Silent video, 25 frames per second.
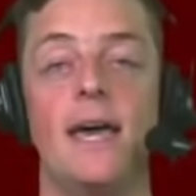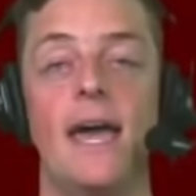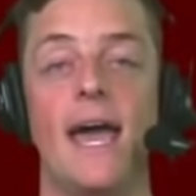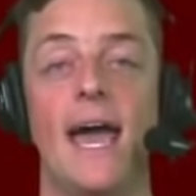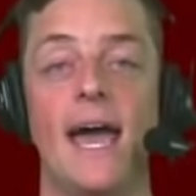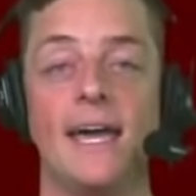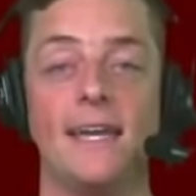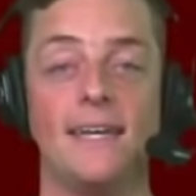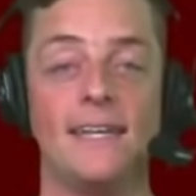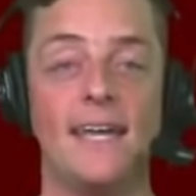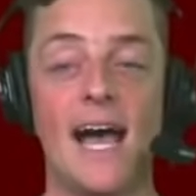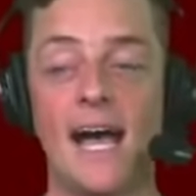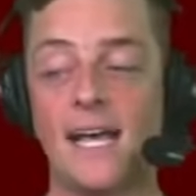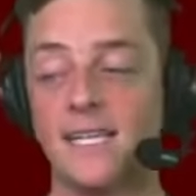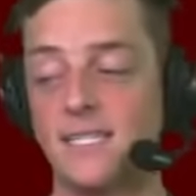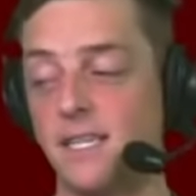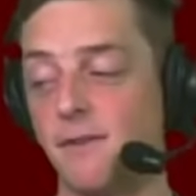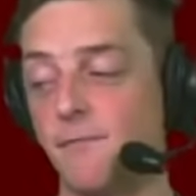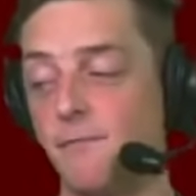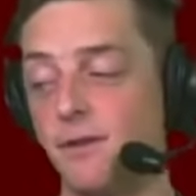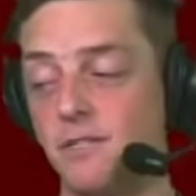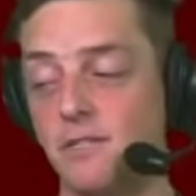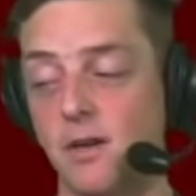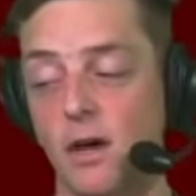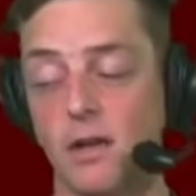And yes,
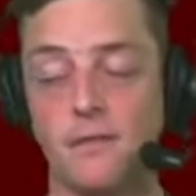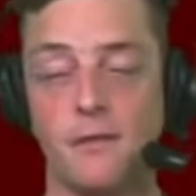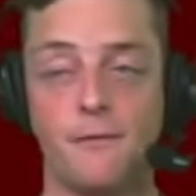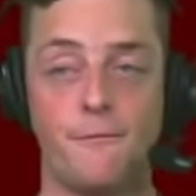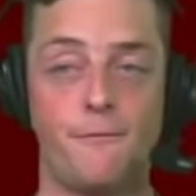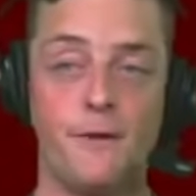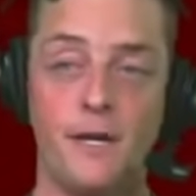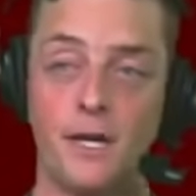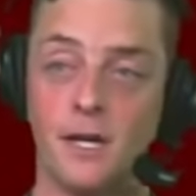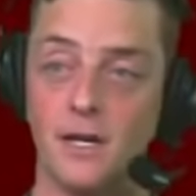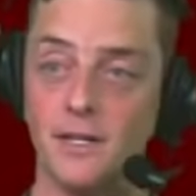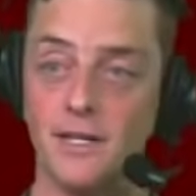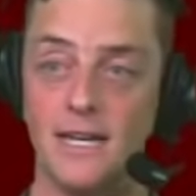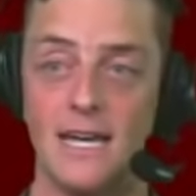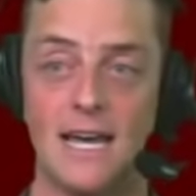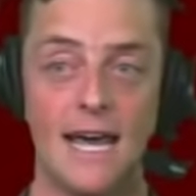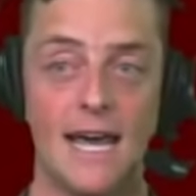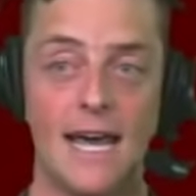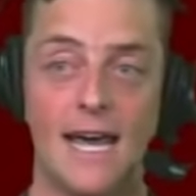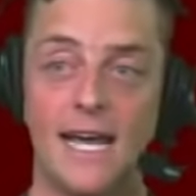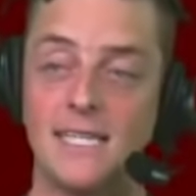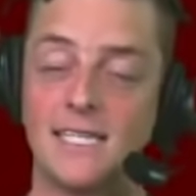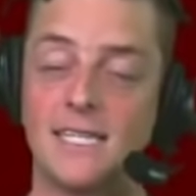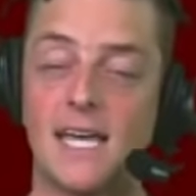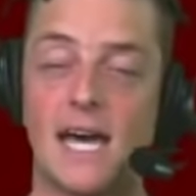if he's on the field,
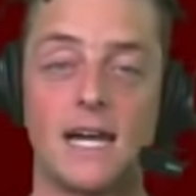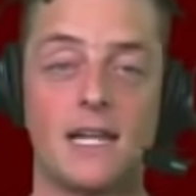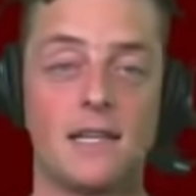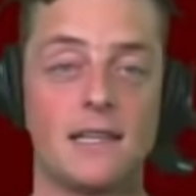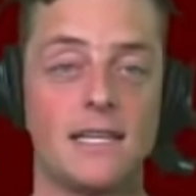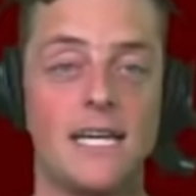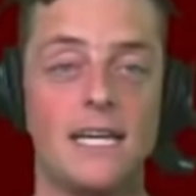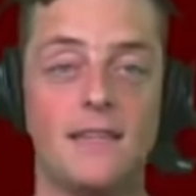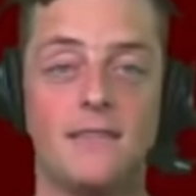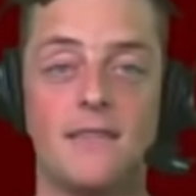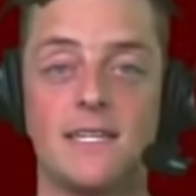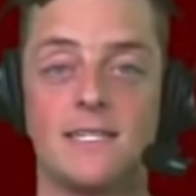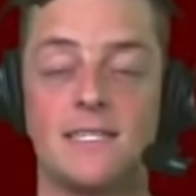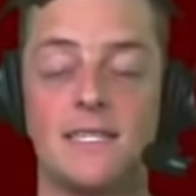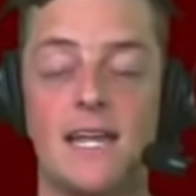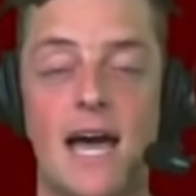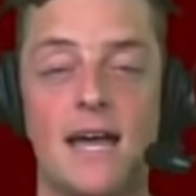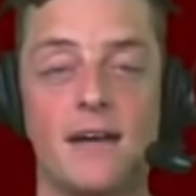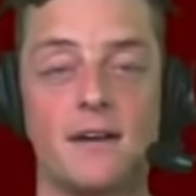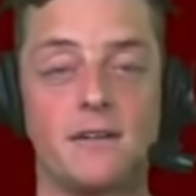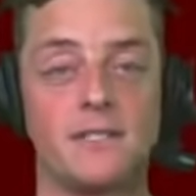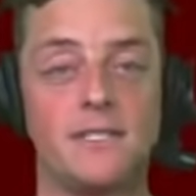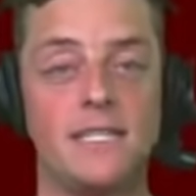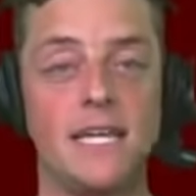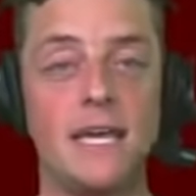he's going to lead this
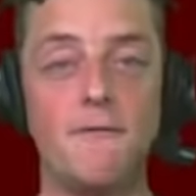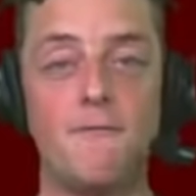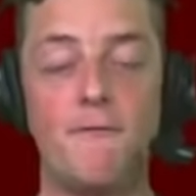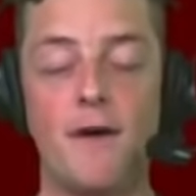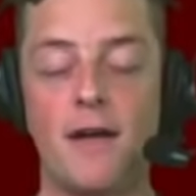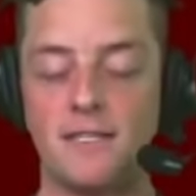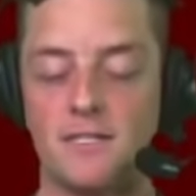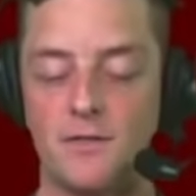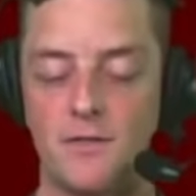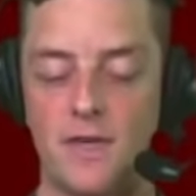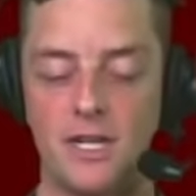Niners defense.